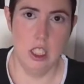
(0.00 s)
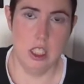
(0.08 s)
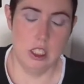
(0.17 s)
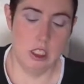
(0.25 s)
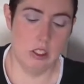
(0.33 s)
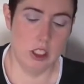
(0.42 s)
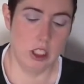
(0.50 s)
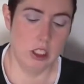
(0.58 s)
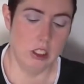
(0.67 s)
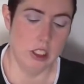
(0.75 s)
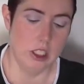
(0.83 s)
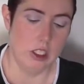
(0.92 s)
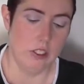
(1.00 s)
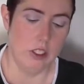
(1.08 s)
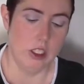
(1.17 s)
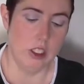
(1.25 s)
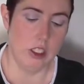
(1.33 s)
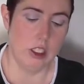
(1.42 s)
So I'm just going to look down at the
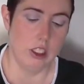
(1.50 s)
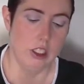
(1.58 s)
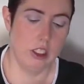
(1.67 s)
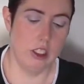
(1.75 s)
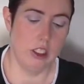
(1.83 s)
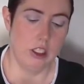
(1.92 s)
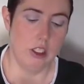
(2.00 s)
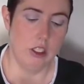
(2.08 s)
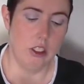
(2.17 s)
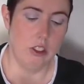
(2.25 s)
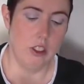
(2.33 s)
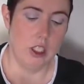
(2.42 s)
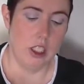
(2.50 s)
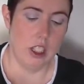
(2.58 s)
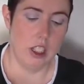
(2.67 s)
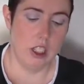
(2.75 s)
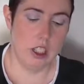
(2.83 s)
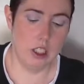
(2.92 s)
mirror.
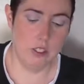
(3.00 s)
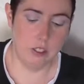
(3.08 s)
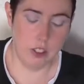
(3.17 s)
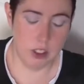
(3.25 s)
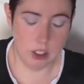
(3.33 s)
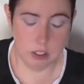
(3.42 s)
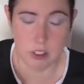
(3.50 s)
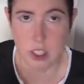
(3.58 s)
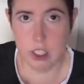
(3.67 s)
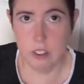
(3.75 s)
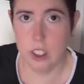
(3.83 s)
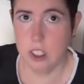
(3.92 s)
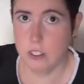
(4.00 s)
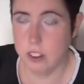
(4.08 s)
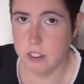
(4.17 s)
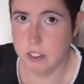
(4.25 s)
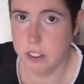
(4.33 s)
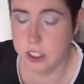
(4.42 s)
Normally, I put my eye makeup
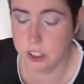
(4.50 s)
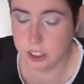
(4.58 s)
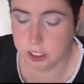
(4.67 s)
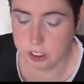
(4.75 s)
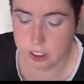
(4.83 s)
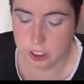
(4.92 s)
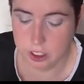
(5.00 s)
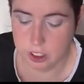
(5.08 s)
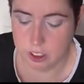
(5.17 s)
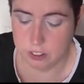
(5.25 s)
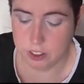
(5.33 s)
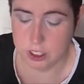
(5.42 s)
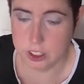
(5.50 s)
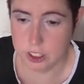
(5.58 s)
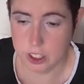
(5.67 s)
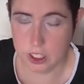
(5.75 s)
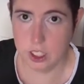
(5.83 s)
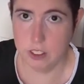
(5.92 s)
on first. As I
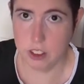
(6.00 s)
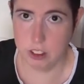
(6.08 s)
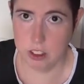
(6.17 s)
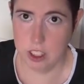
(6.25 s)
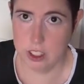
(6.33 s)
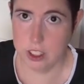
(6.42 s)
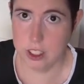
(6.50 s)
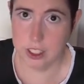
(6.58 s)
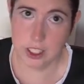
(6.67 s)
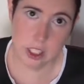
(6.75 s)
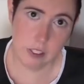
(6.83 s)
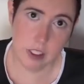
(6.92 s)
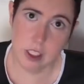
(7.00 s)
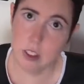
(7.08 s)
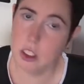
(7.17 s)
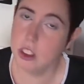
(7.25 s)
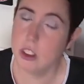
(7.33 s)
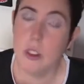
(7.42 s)
say, having not had any sleep, there
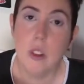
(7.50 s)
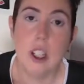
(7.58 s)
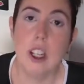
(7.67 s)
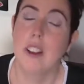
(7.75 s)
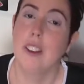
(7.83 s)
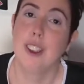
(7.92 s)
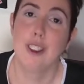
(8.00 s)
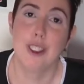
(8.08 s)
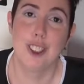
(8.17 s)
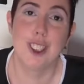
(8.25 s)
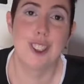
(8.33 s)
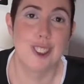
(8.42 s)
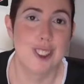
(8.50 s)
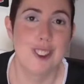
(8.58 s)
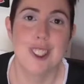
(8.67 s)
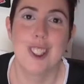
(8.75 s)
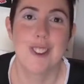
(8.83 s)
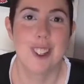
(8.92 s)
was no way I was doing a school
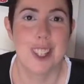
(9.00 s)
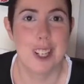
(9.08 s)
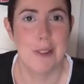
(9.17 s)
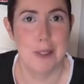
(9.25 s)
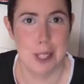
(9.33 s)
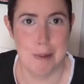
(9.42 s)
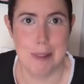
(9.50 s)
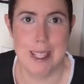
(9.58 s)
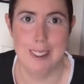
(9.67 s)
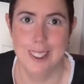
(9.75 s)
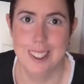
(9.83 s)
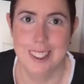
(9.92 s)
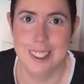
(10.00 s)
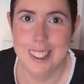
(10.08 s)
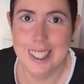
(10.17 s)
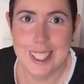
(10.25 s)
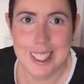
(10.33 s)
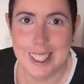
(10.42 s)
run without BB on.
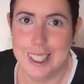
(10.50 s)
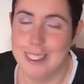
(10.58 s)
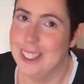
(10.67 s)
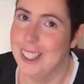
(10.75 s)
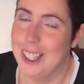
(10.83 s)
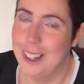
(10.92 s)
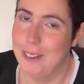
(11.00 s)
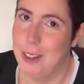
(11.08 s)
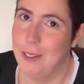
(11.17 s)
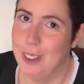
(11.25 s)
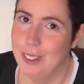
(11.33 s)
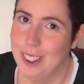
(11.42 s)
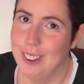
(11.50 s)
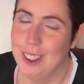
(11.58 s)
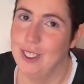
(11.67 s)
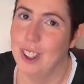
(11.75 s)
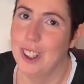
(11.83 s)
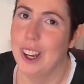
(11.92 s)
Because if I didn't have my BB
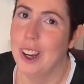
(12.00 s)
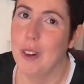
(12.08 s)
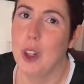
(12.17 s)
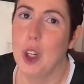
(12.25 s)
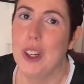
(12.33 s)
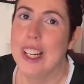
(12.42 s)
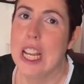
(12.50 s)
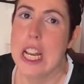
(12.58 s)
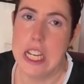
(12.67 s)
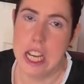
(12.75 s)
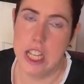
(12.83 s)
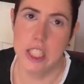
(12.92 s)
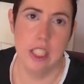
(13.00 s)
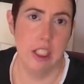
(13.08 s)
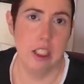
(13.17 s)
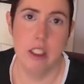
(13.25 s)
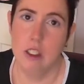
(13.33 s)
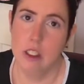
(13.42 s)
cream on, I would look dead, and no